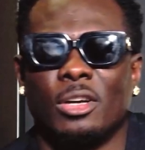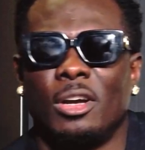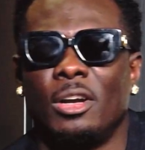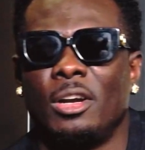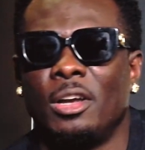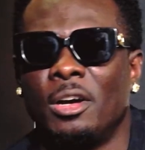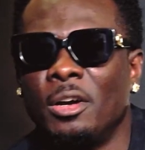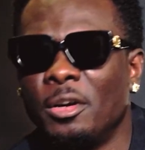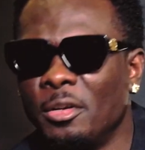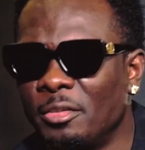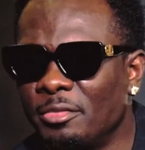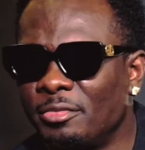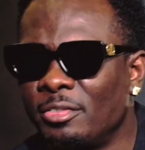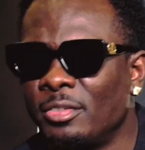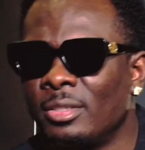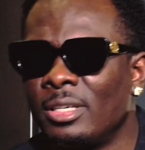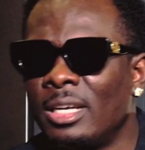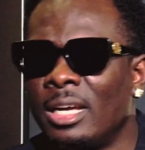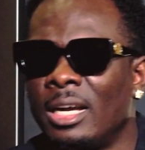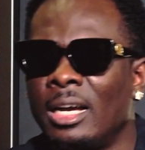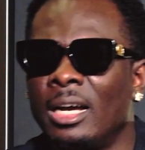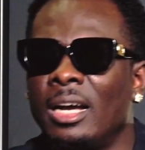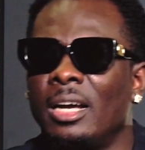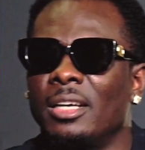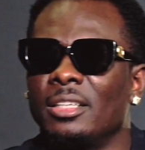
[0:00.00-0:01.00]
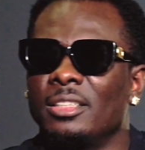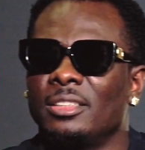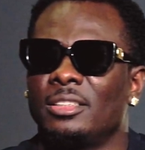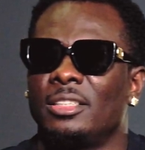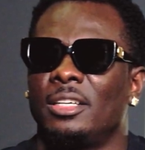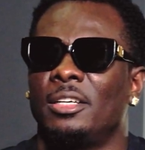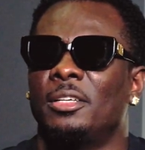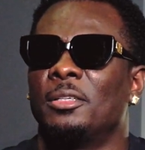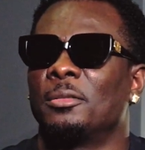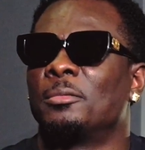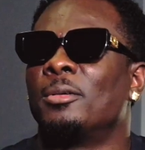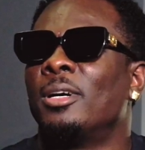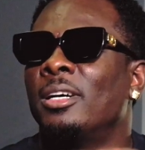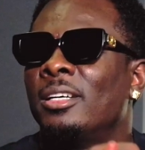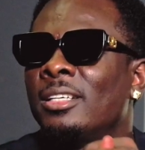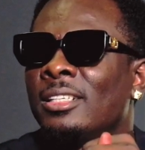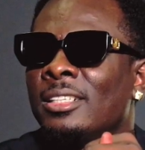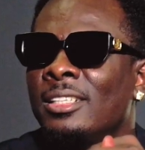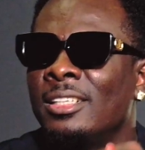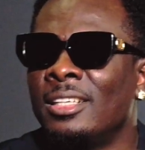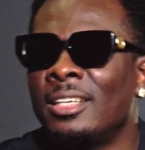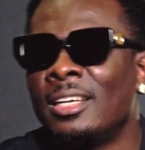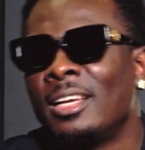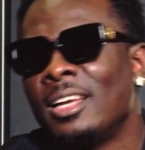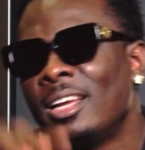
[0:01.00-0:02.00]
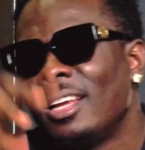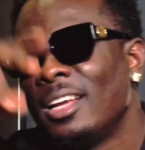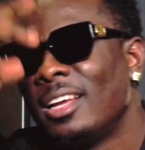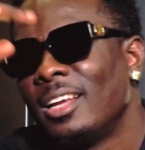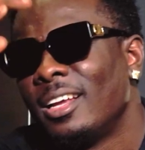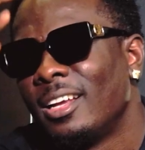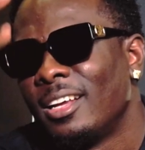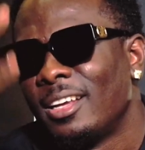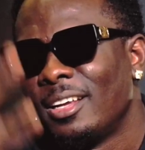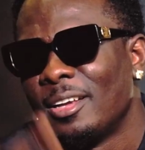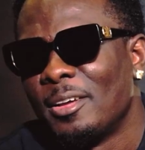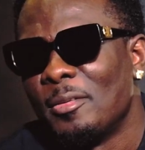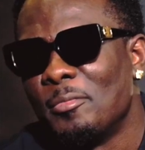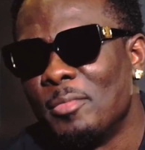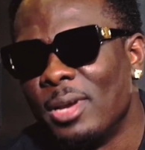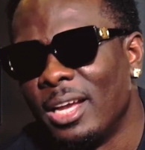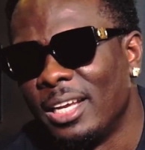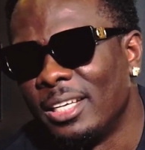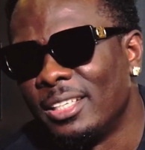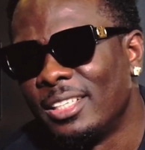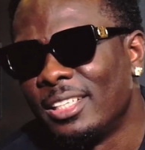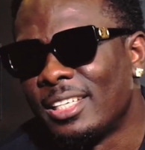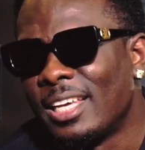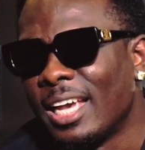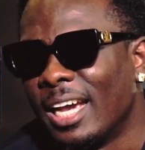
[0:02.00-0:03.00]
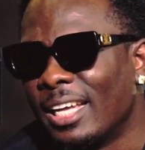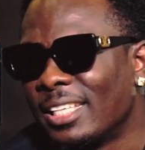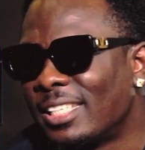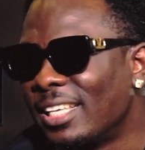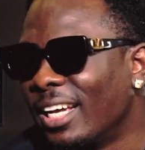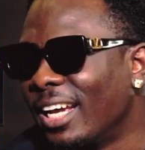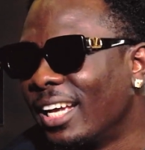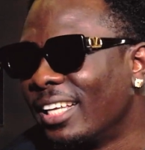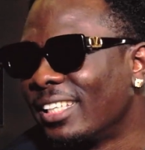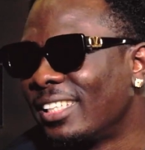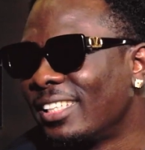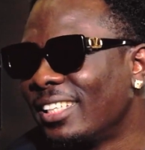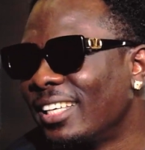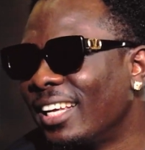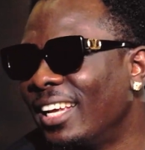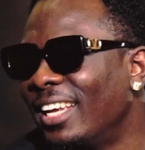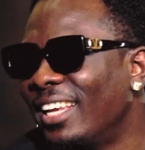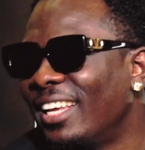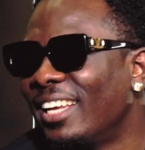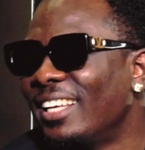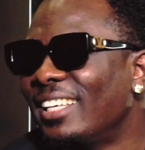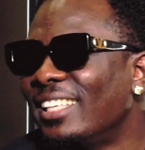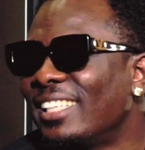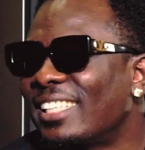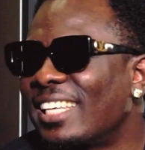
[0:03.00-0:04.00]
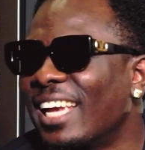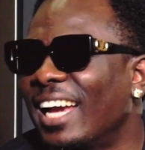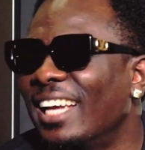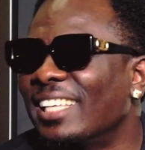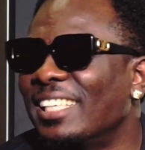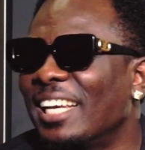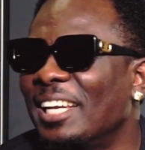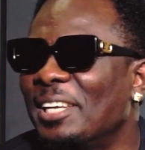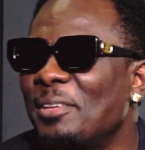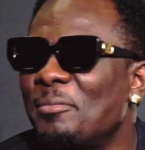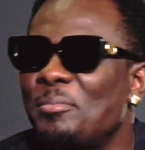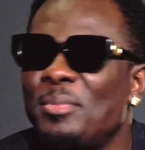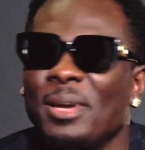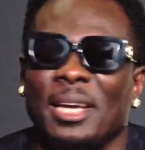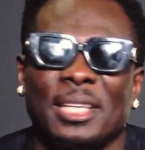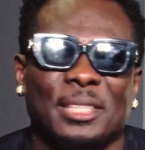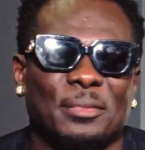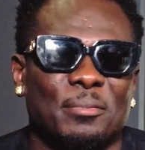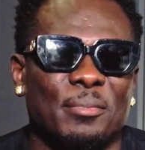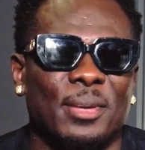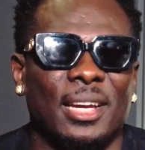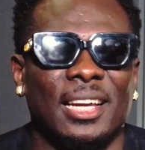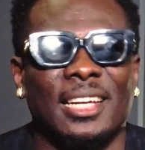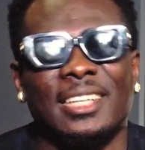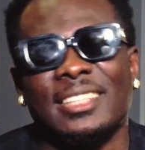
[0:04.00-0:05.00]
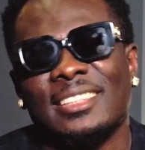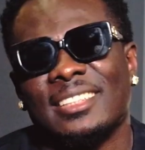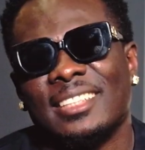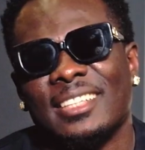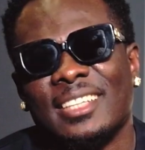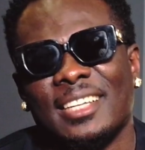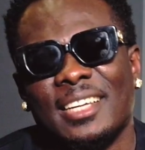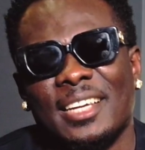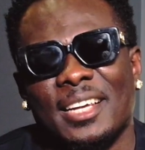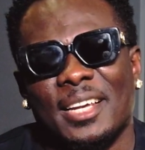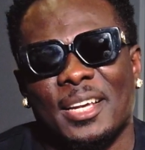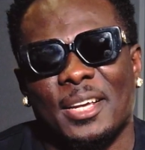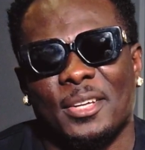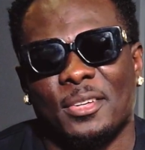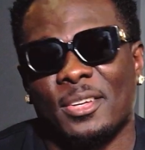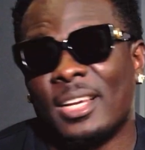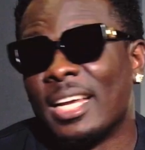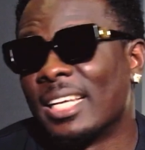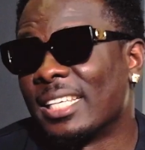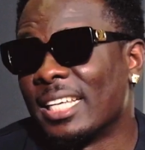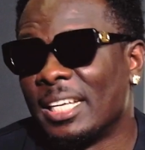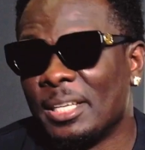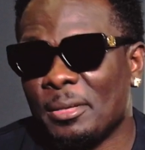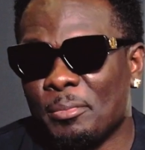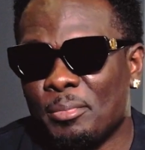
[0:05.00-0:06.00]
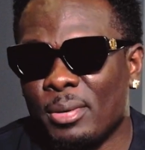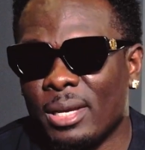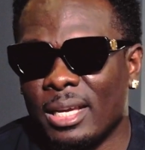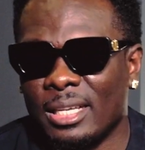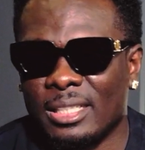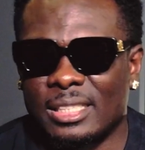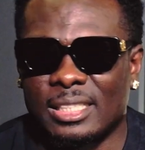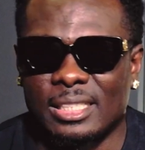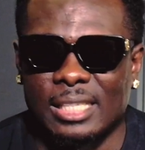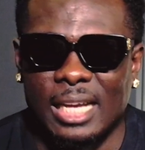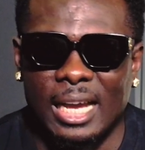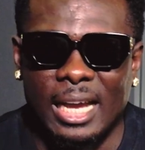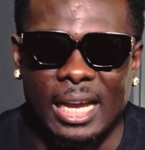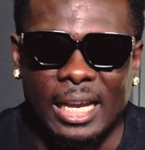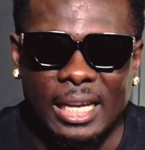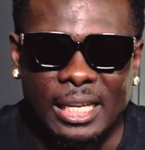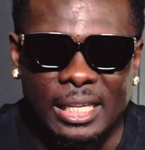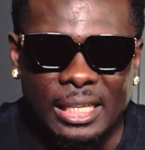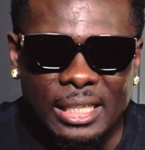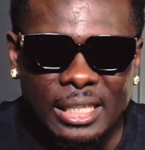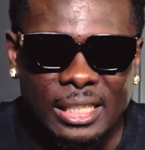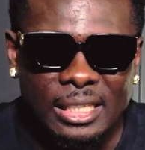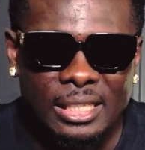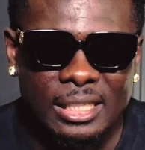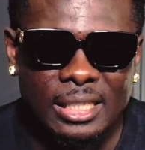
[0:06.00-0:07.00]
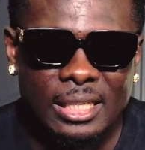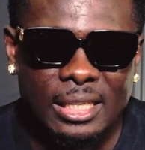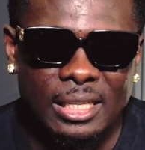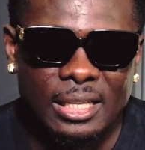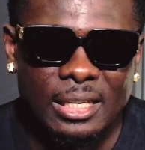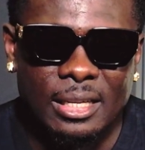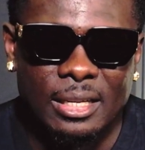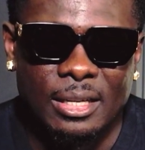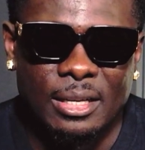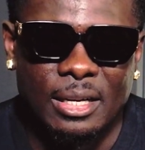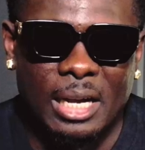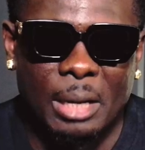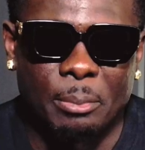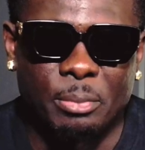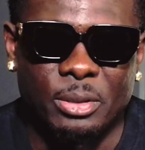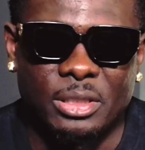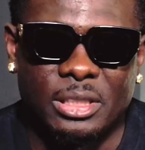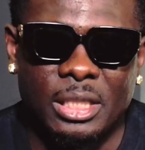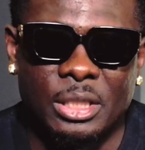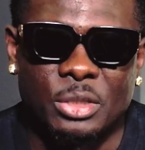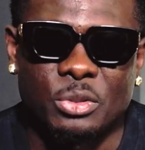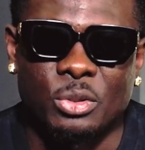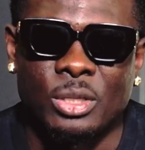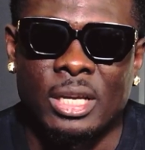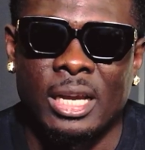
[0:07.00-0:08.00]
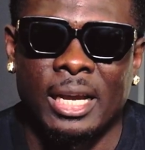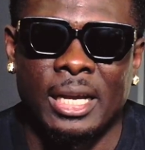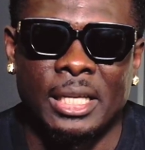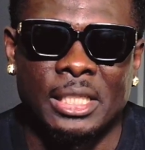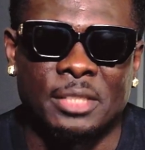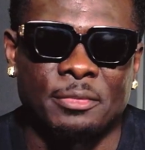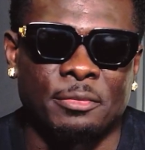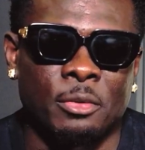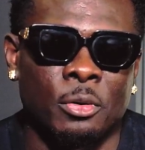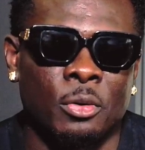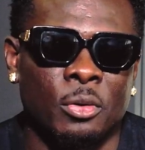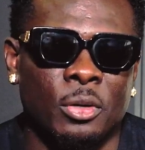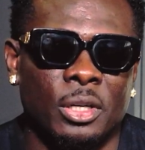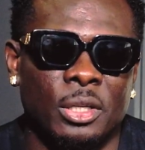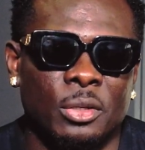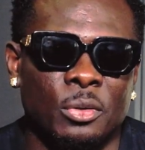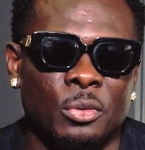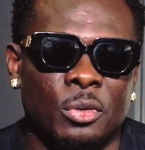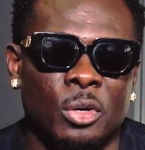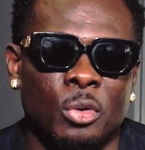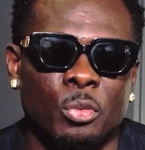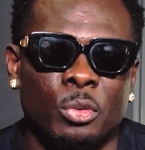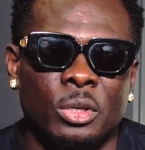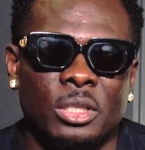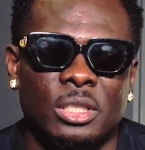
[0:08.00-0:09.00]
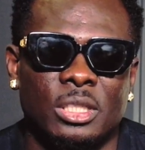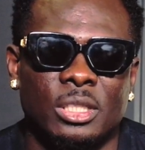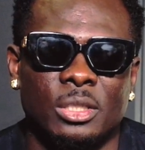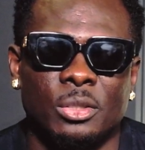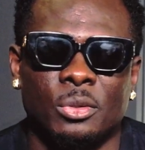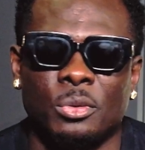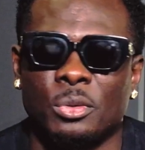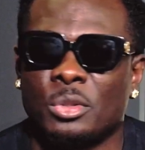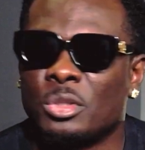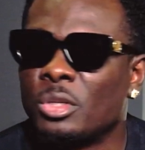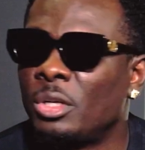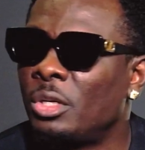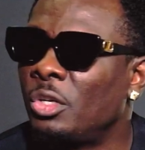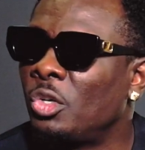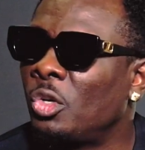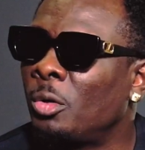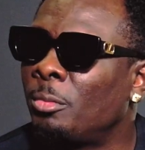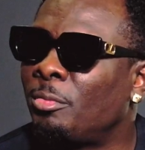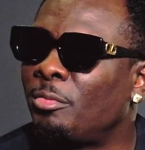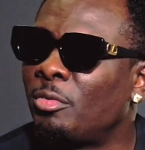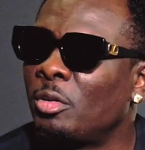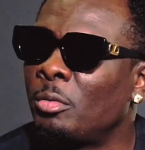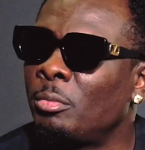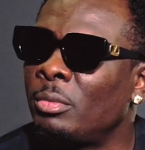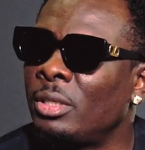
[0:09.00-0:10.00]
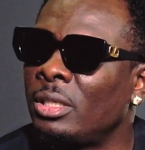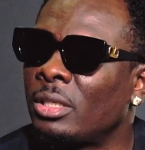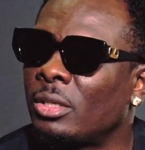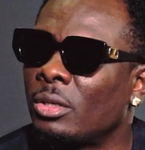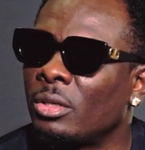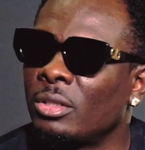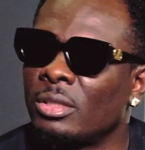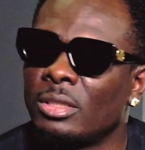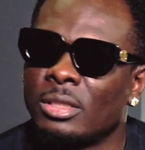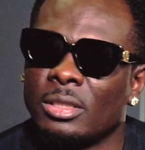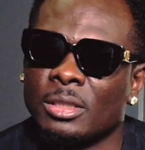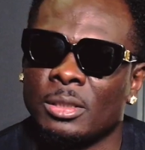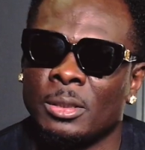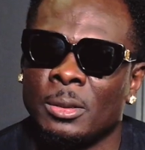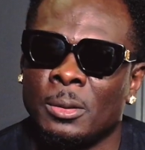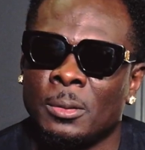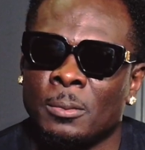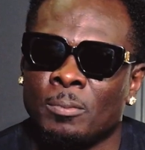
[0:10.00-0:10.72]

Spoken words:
all of now. Man, these guys are the best, man. You guys are the best. I appreciate you guys for, you know, always, you know, turning up for me, because